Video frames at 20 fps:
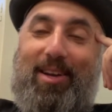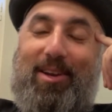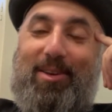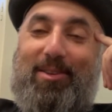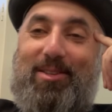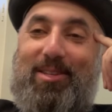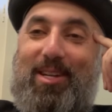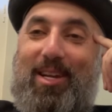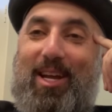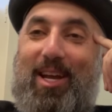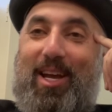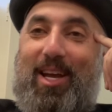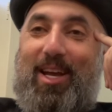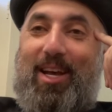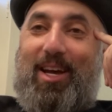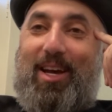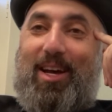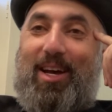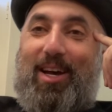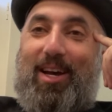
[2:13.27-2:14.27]

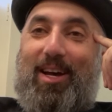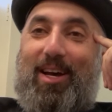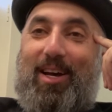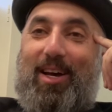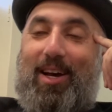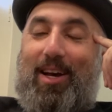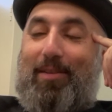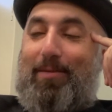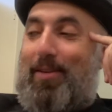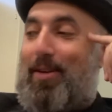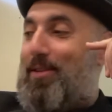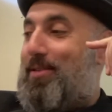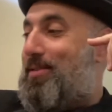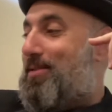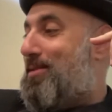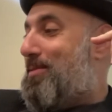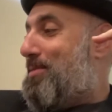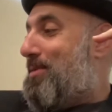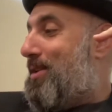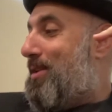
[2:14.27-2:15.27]
Today I found
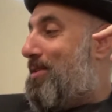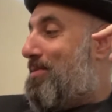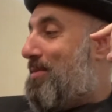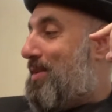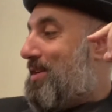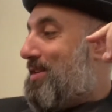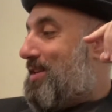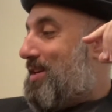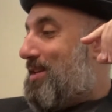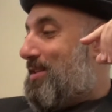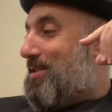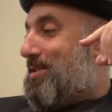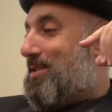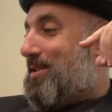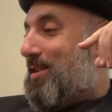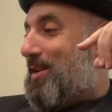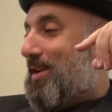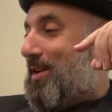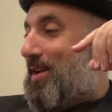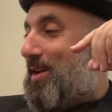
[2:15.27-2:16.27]
something on my
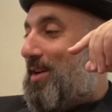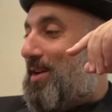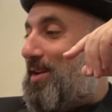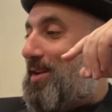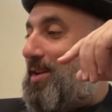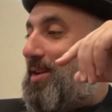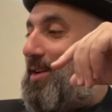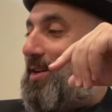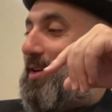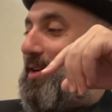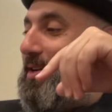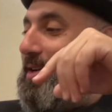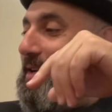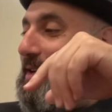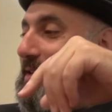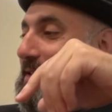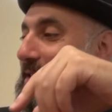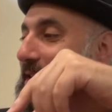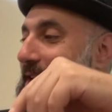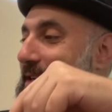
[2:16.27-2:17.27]
desk, and
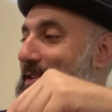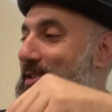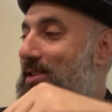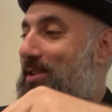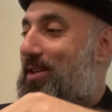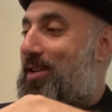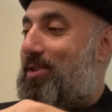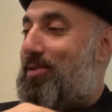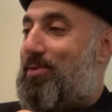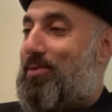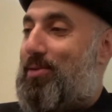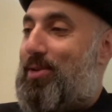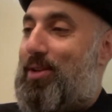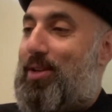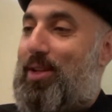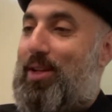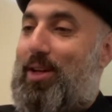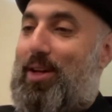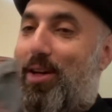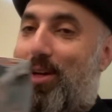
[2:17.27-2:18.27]
it's actually
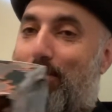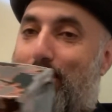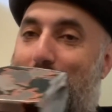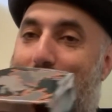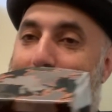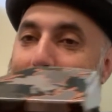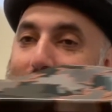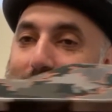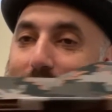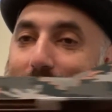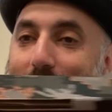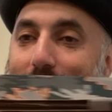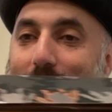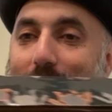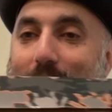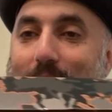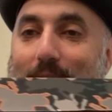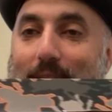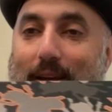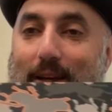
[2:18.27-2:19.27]
really a blessing.
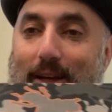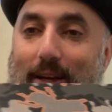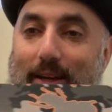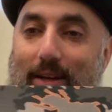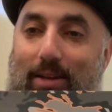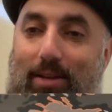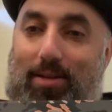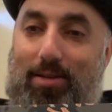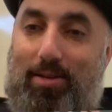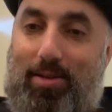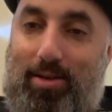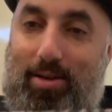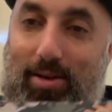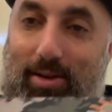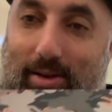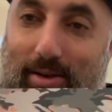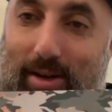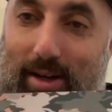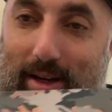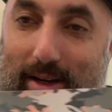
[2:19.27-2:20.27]
So
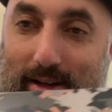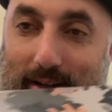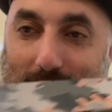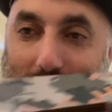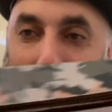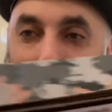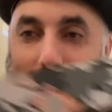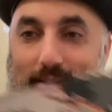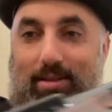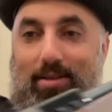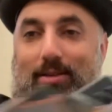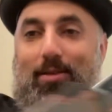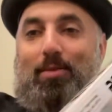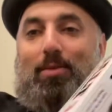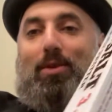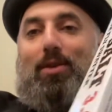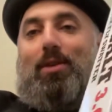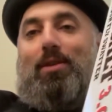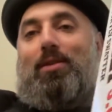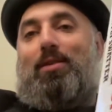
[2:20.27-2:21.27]

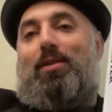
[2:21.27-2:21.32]
someone